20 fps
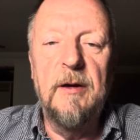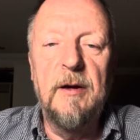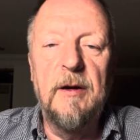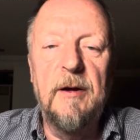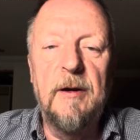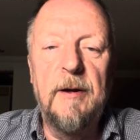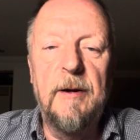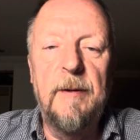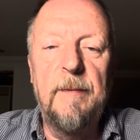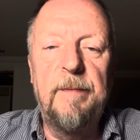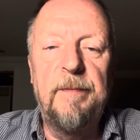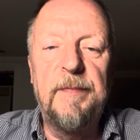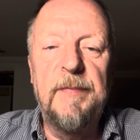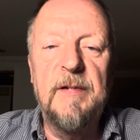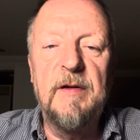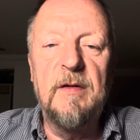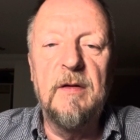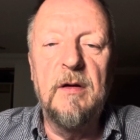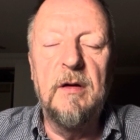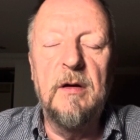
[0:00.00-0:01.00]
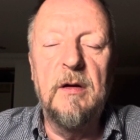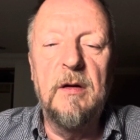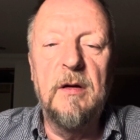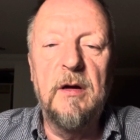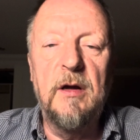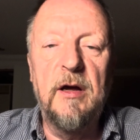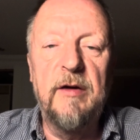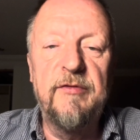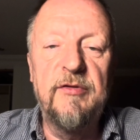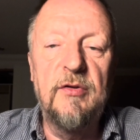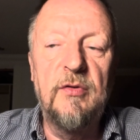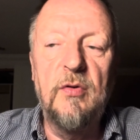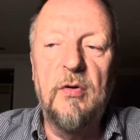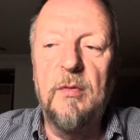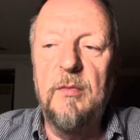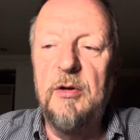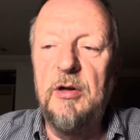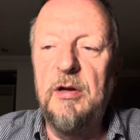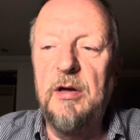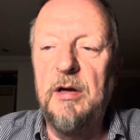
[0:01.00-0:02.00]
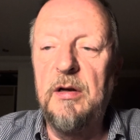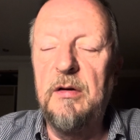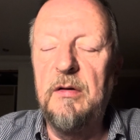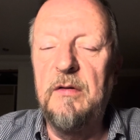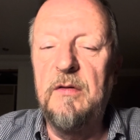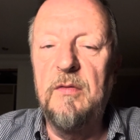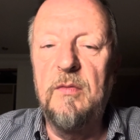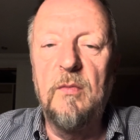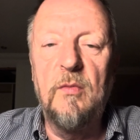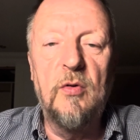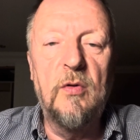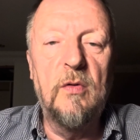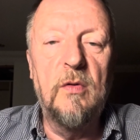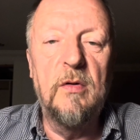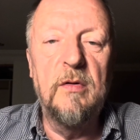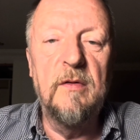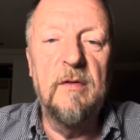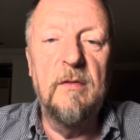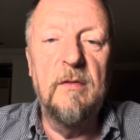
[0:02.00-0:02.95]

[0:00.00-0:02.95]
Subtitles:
and have a normal and more